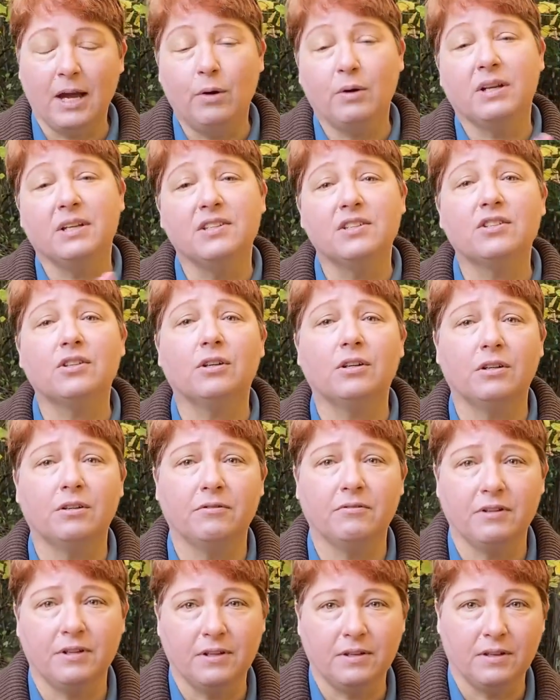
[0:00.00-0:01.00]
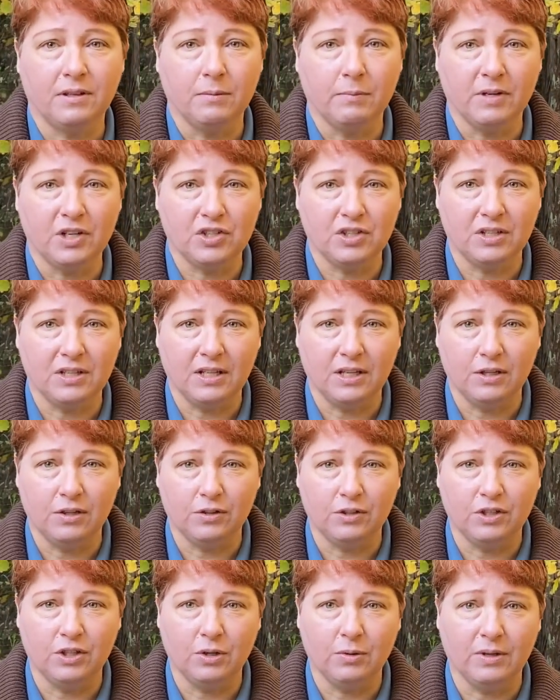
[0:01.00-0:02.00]
it can serve the mission that you're
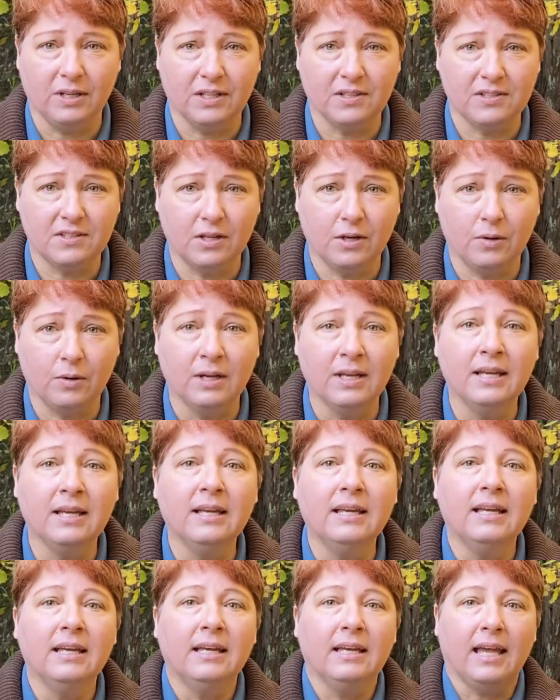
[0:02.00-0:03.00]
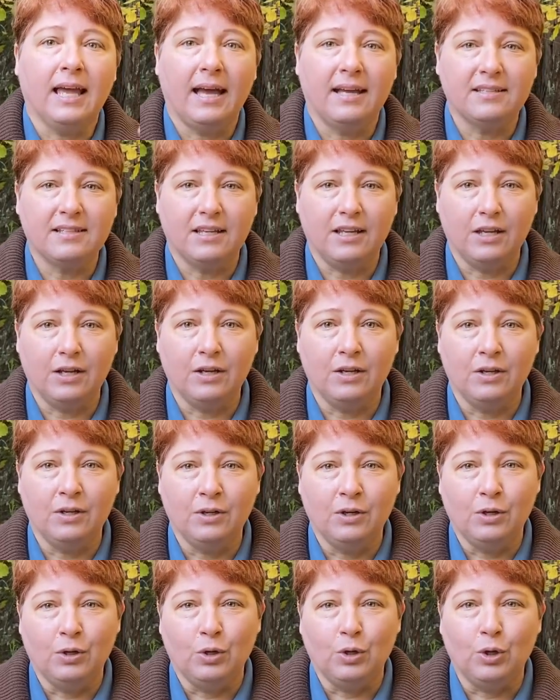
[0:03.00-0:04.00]
doing. So asking
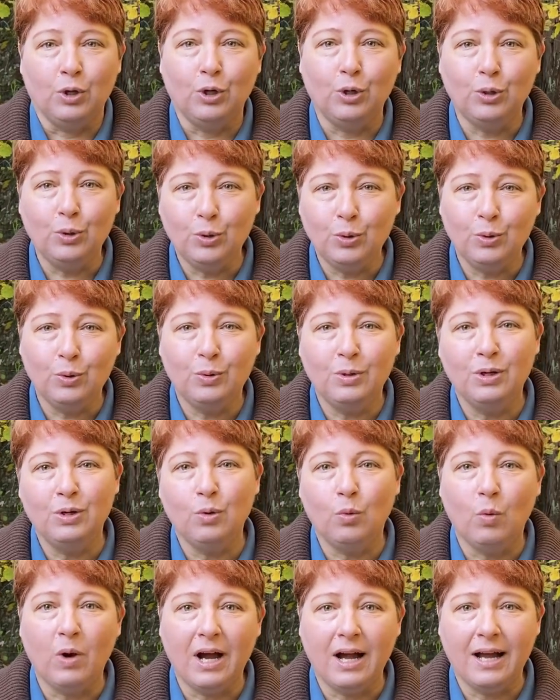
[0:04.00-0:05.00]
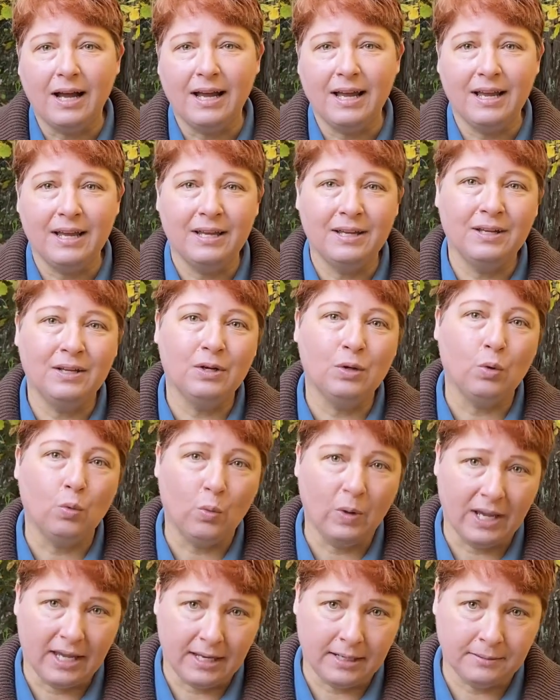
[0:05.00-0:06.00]
who, why,
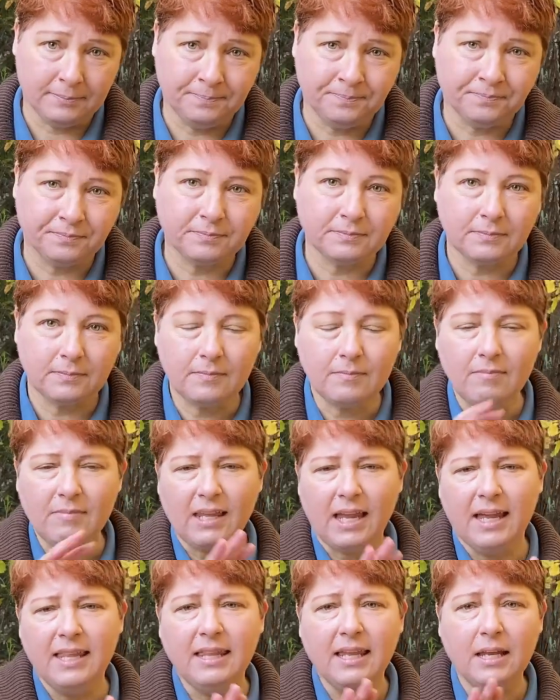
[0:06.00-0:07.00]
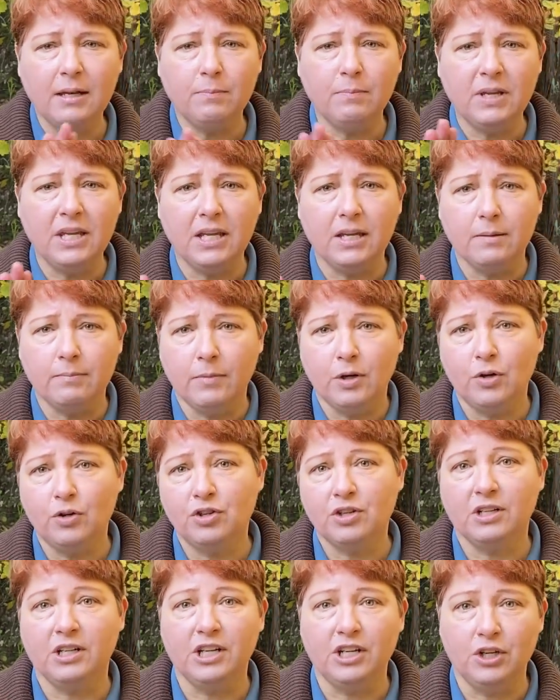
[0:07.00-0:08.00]
when, and then being
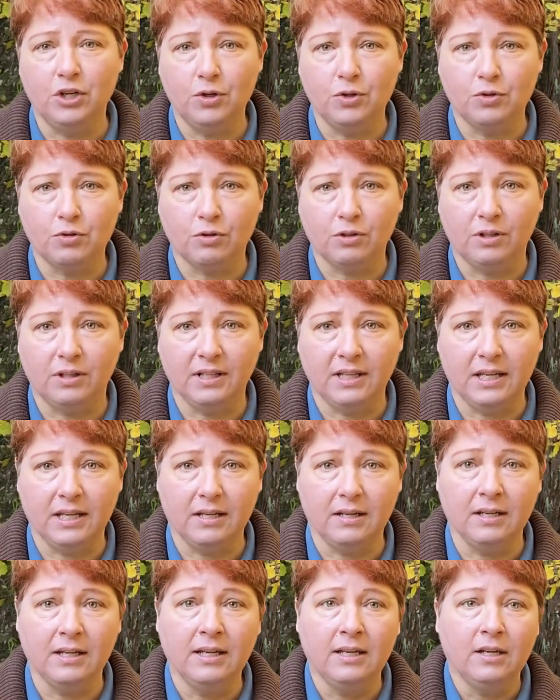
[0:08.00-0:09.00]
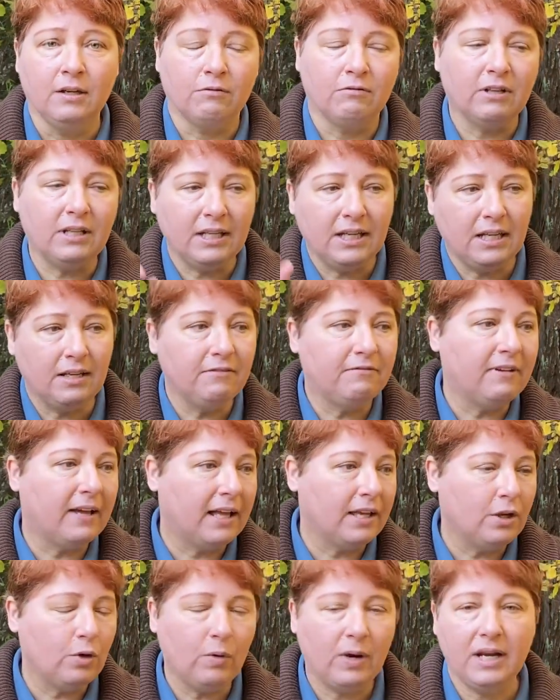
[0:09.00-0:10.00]
emotionally neutral in really
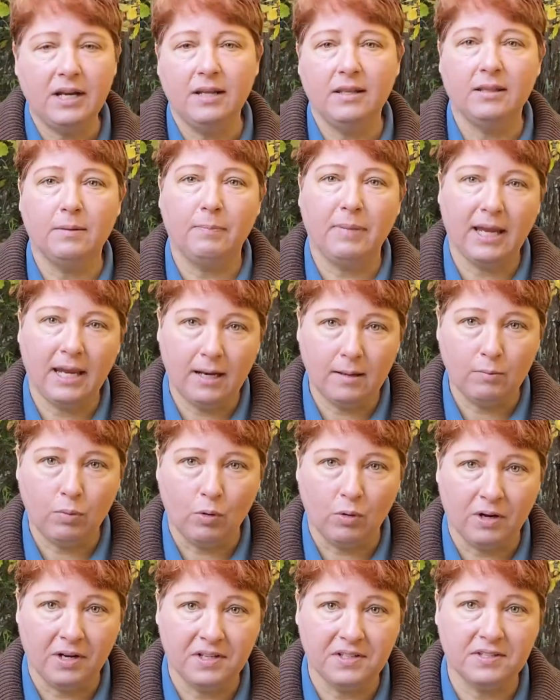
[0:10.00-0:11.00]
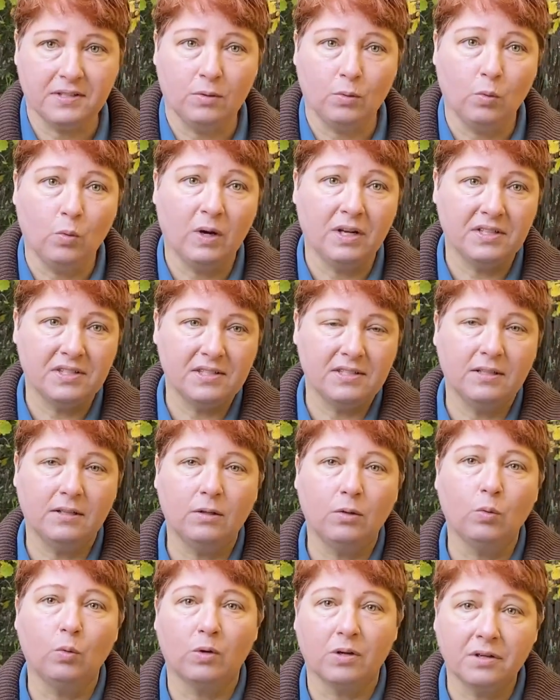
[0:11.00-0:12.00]
evaluating the pain points and what's
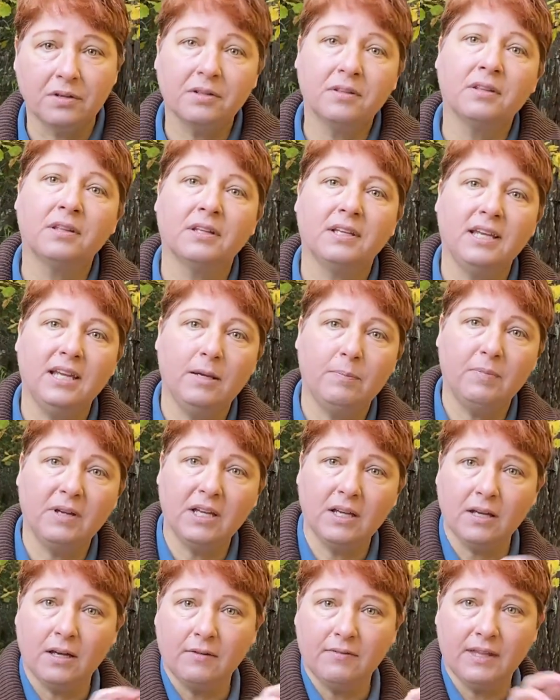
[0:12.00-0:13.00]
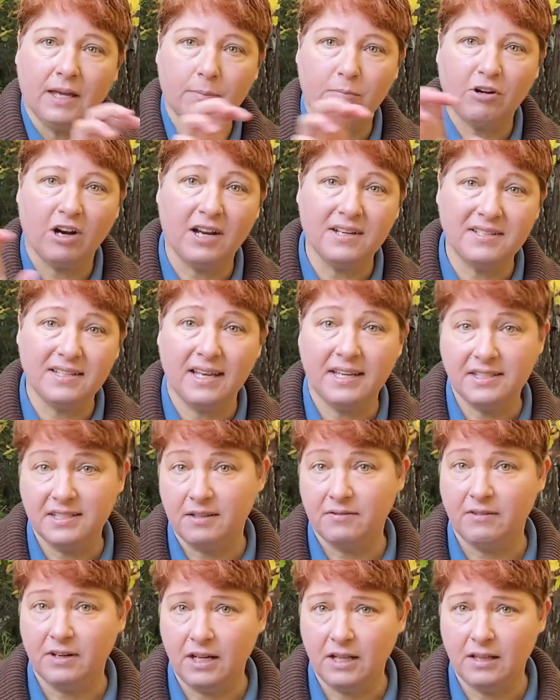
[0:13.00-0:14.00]
still worth keeping of that process,
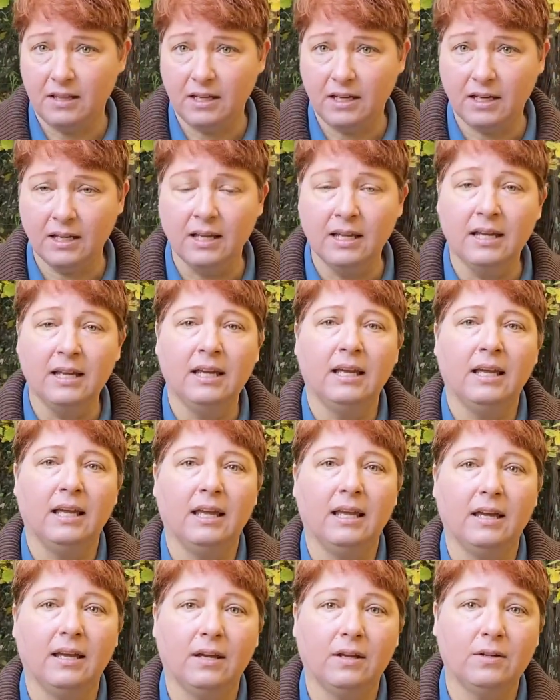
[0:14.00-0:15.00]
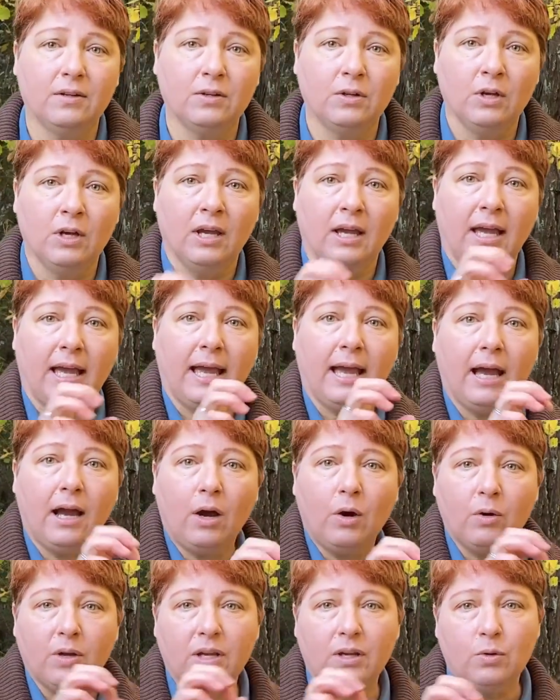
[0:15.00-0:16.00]
if anything, and
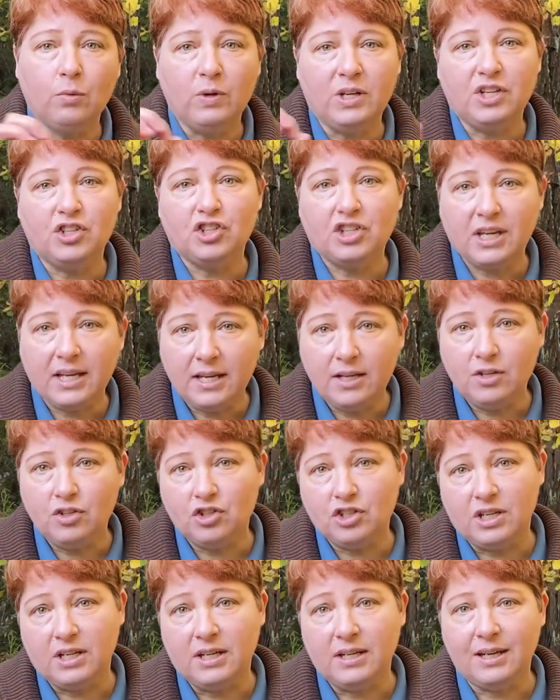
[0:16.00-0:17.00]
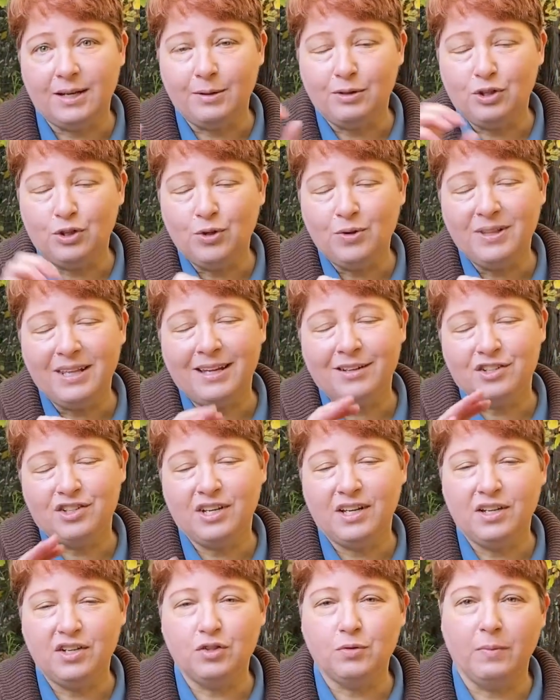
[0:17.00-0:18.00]
how can we change it and do that
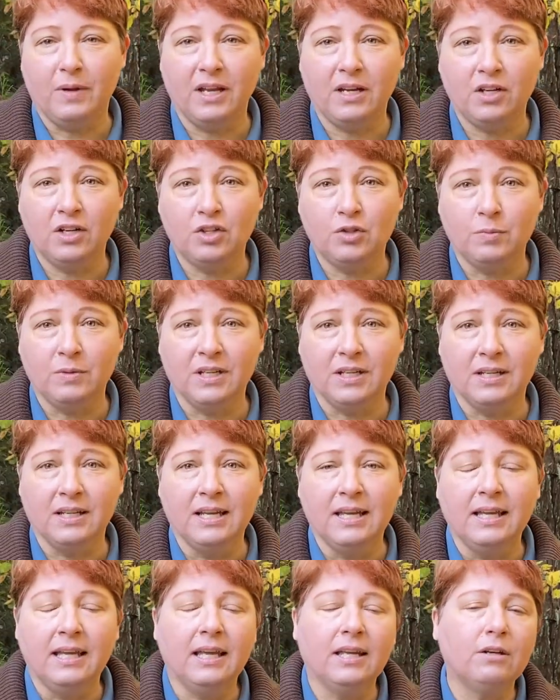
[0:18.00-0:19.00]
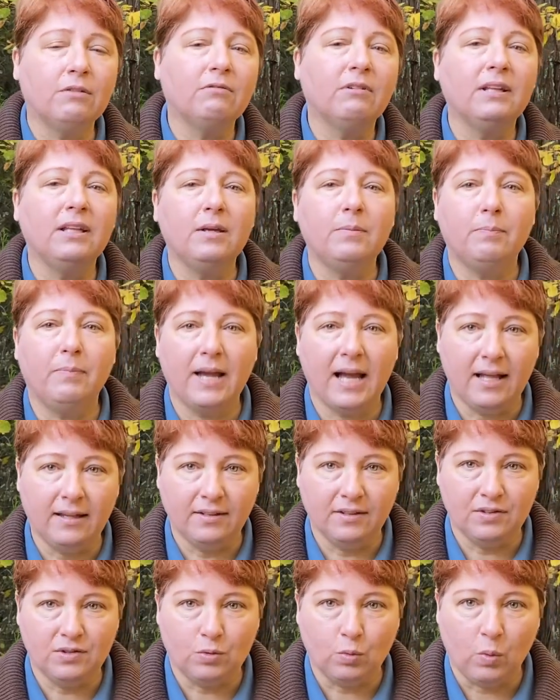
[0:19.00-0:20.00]
change management in a really
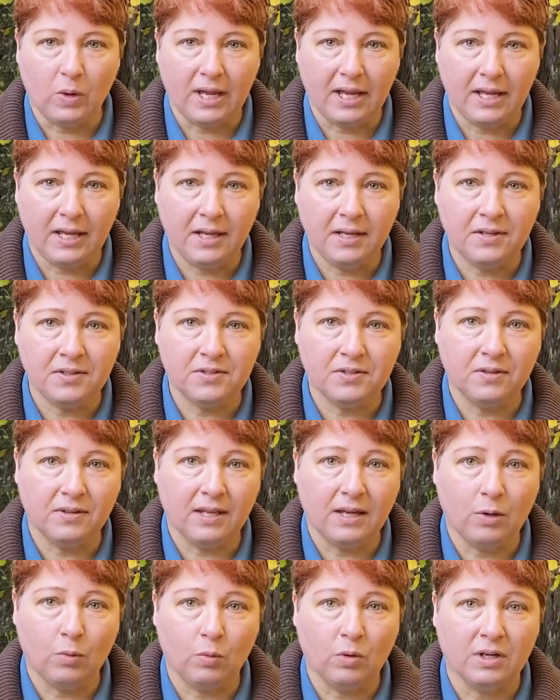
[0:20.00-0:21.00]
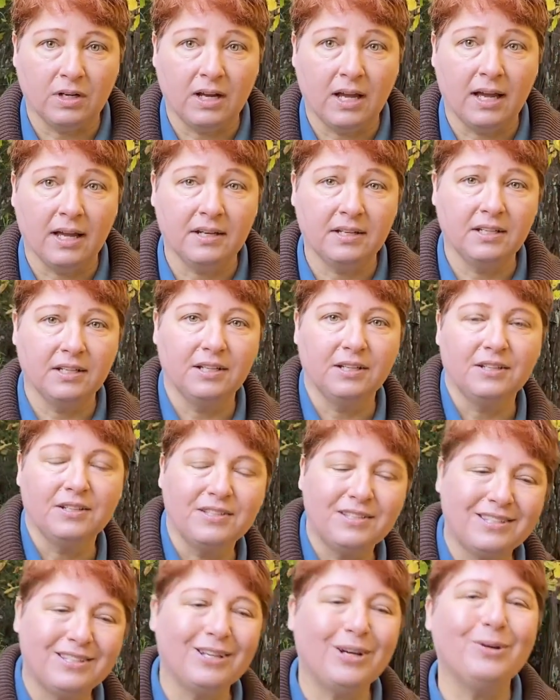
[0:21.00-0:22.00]
balanced way so that we're not
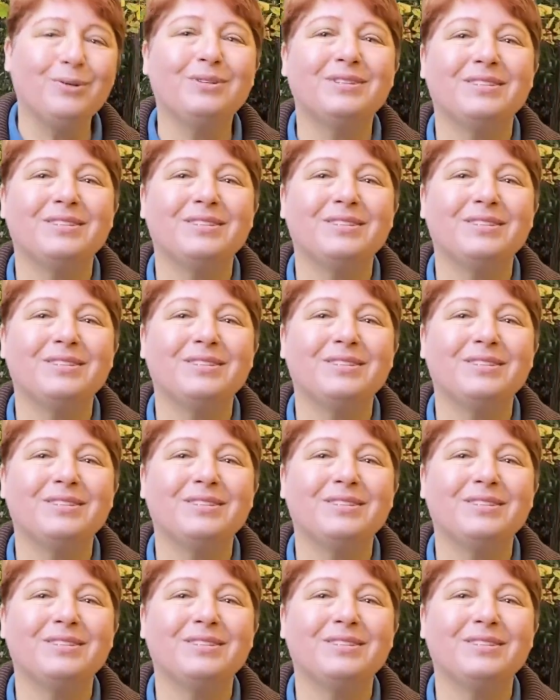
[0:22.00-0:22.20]
so